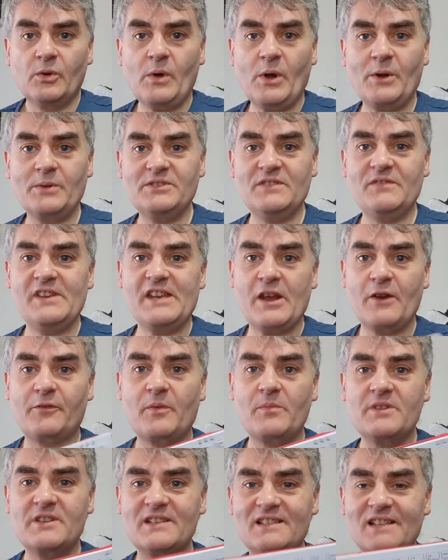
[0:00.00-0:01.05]
Welcome to a video
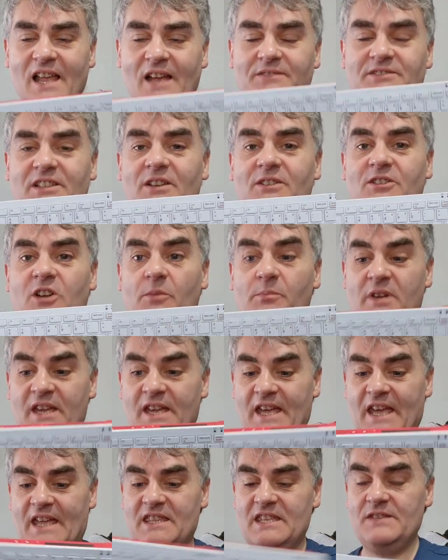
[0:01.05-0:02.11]
from digitallife.com.
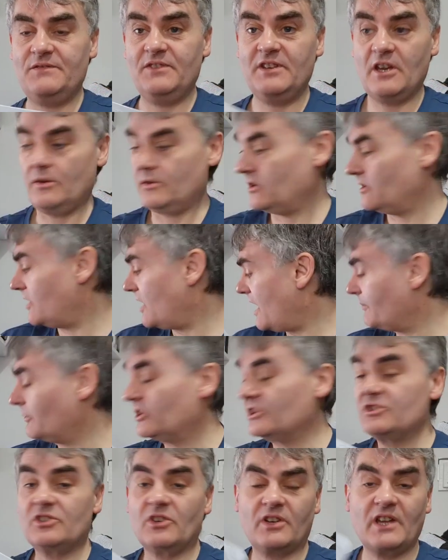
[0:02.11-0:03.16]
In this video I'm
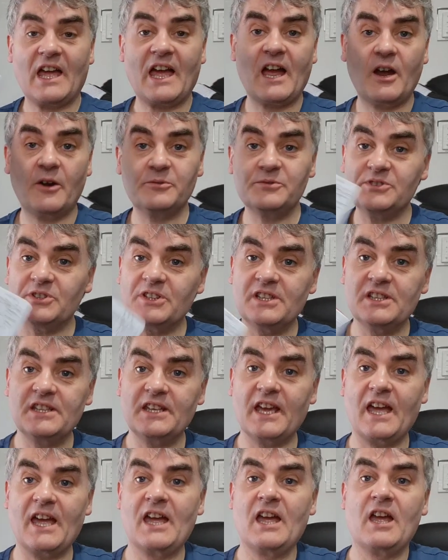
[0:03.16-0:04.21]
going to show you how you can
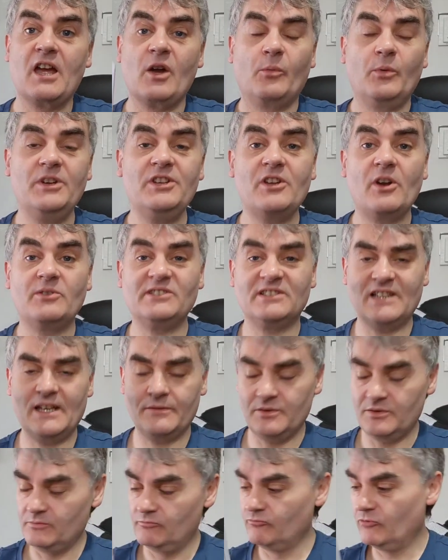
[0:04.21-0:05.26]
get Windows
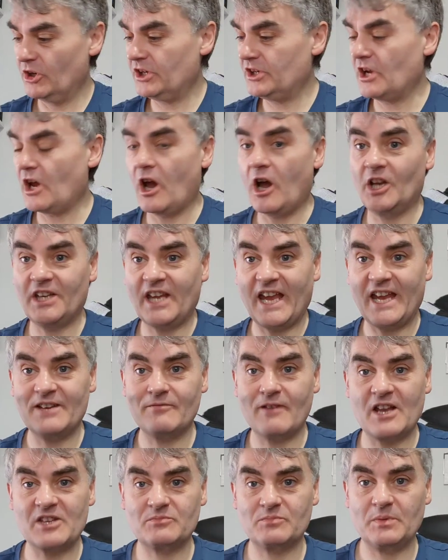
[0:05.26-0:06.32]
11 running on a
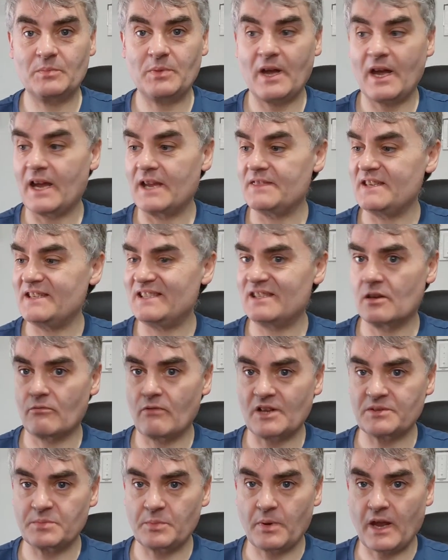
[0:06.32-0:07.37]
Raspberry Pi. This is a
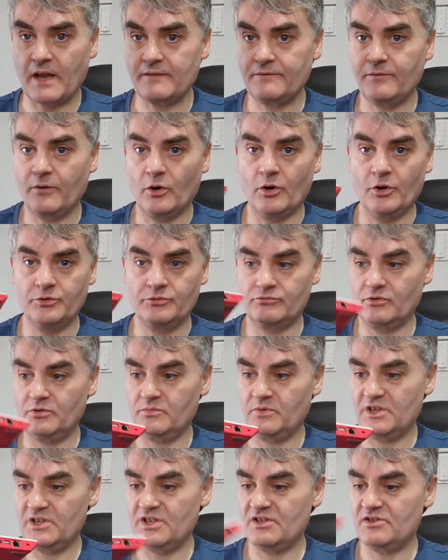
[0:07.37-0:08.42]
Raspberry Pi
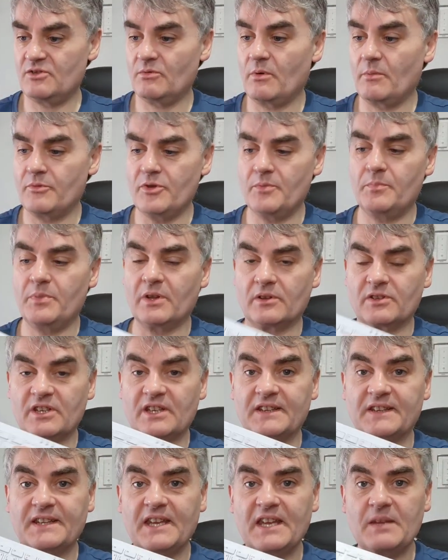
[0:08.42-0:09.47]
400 which is the one with the
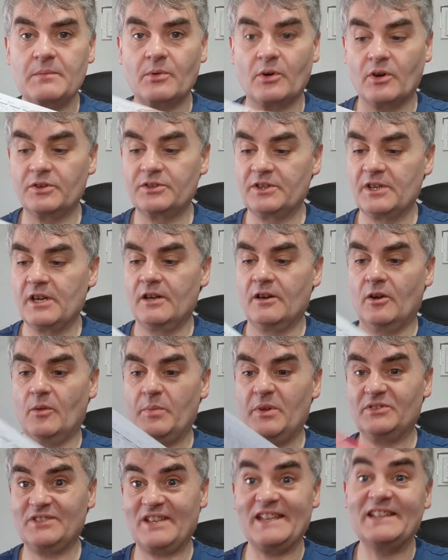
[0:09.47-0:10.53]
built-in keyboard, or
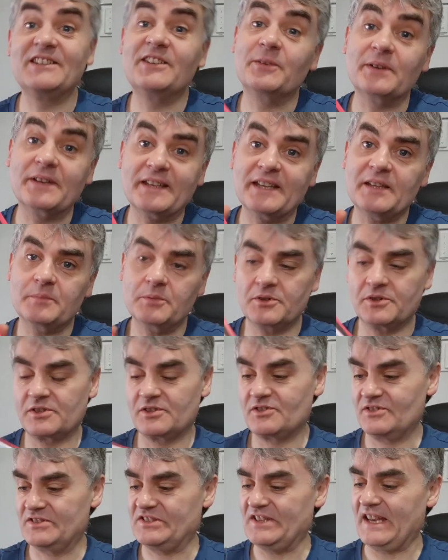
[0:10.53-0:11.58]
built into a keyboard I
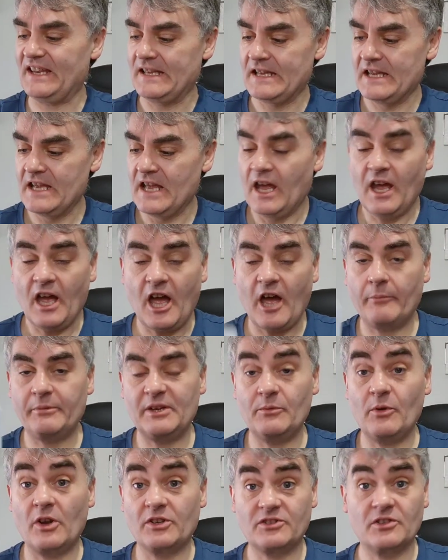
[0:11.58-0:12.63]
should say, uh, but
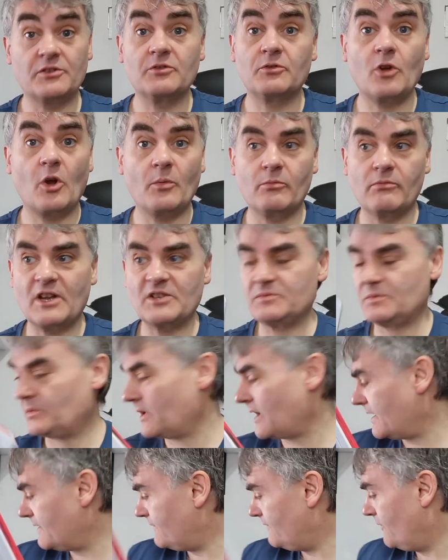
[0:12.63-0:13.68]
it works on the normal Raspberry
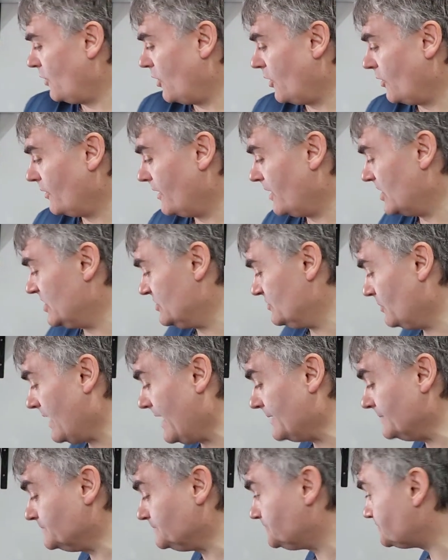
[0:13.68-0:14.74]
Pi 4 as
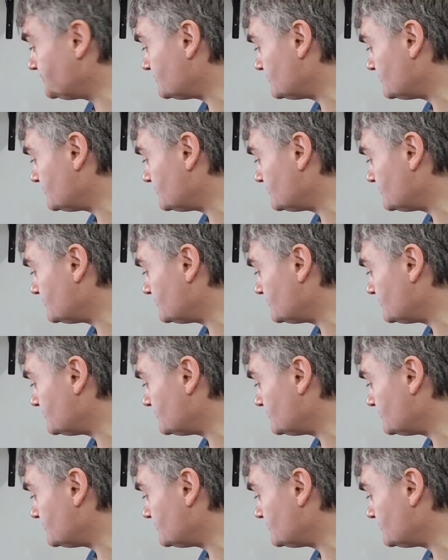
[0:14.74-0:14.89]
well.